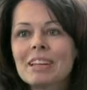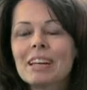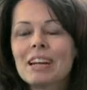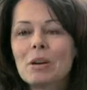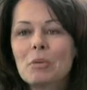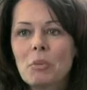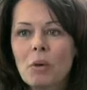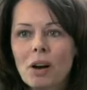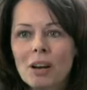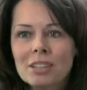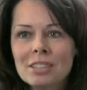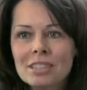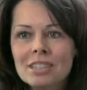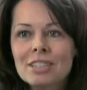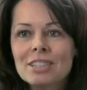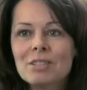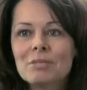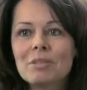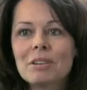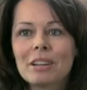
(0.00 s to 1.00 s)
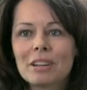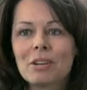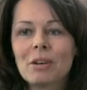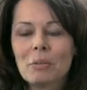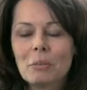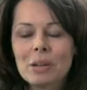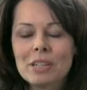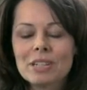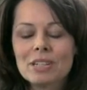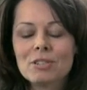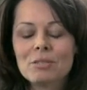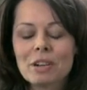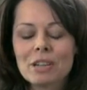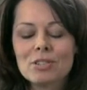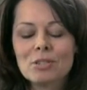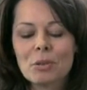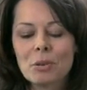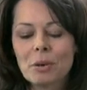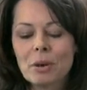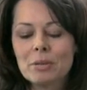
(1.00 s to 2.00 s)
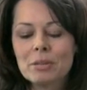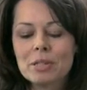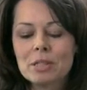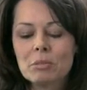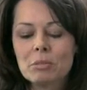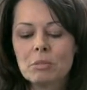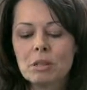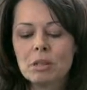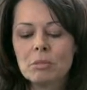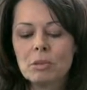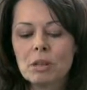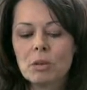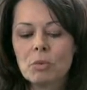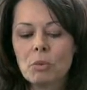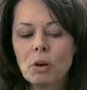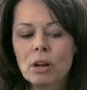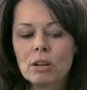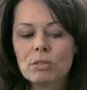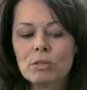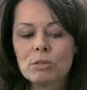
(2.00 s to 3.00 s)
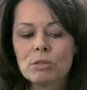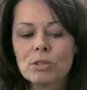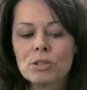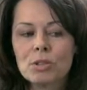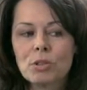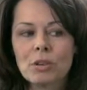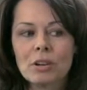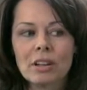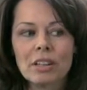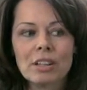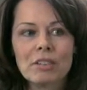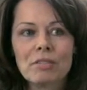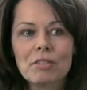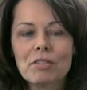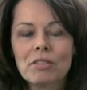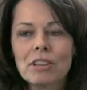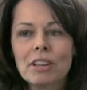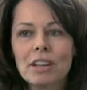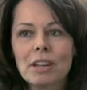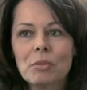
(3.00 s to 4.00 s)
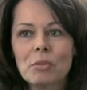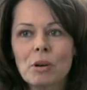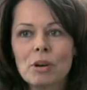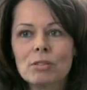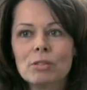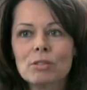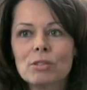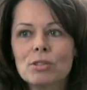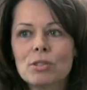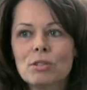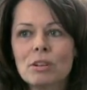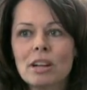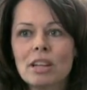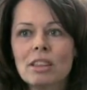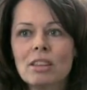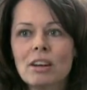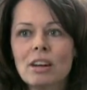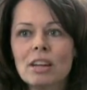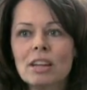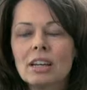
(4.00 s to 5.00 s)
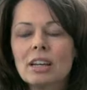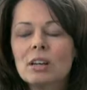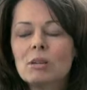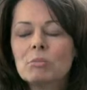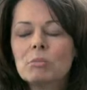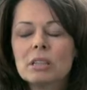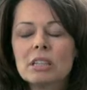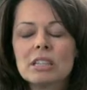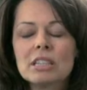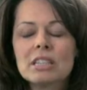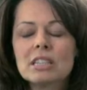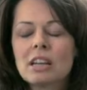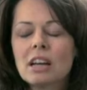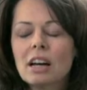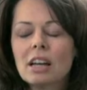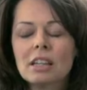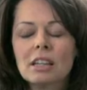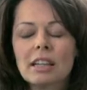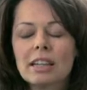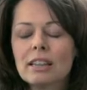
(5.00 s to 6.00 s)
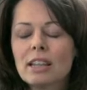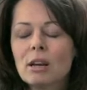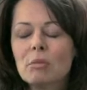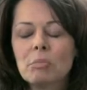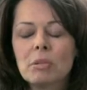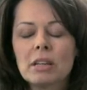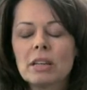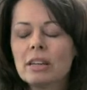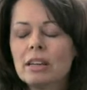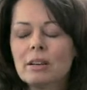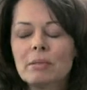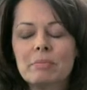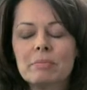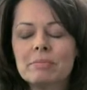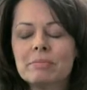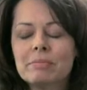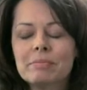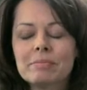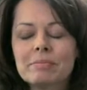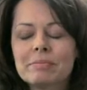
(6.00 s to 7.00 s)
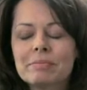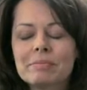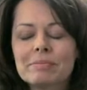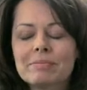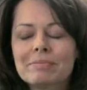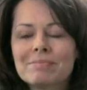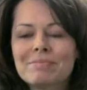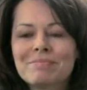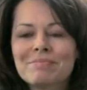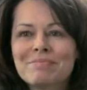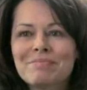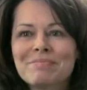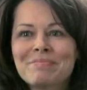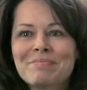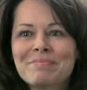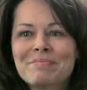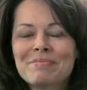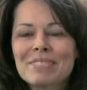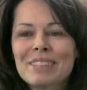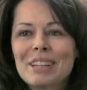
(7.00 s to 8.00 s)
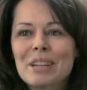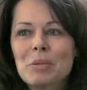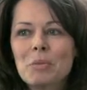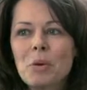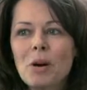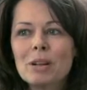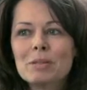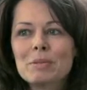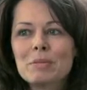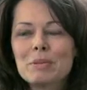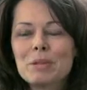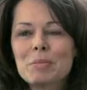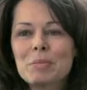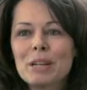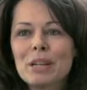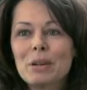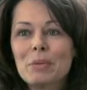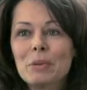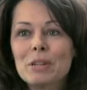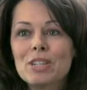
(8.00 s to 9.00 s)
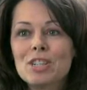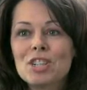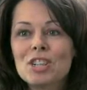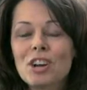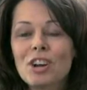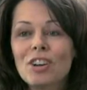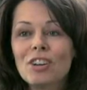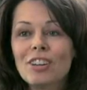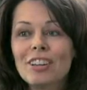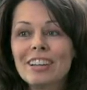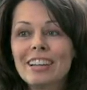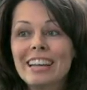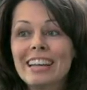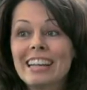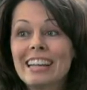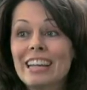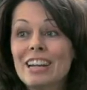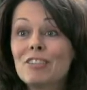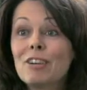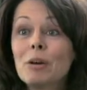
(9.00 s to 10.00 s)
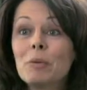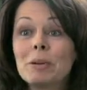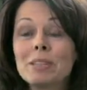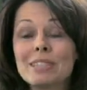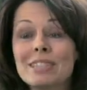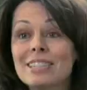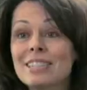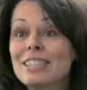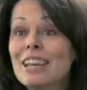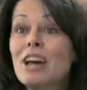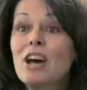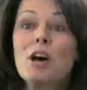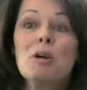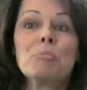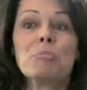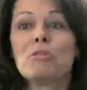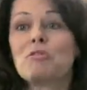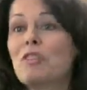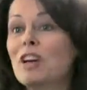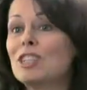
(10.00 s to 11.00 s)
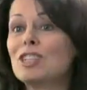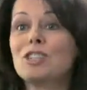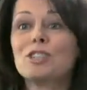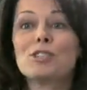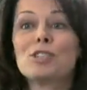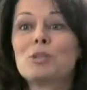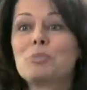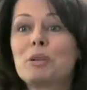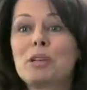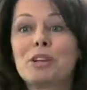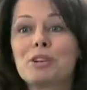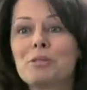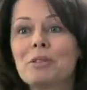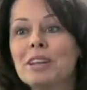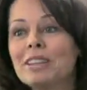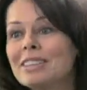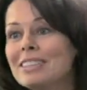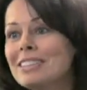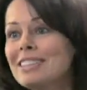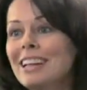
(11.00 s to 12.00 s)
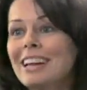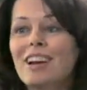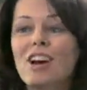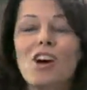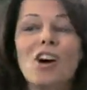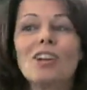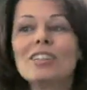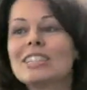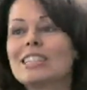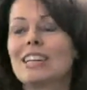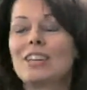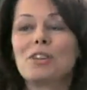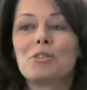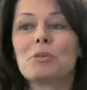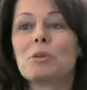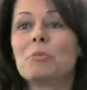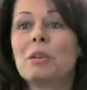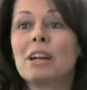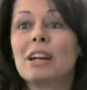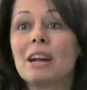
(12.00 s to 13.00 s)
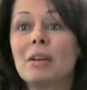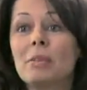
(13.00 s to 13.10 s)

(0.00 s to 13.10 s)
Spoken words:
And I walked to I went to the restaurant where I was to meet him, and he walked through the door, and I'll never forget, he walked through the door and I thought, please God, let that be him. And he walked up to me and he went, Cheryl, and here I was, this professional speaker, right, this like all-together woman, and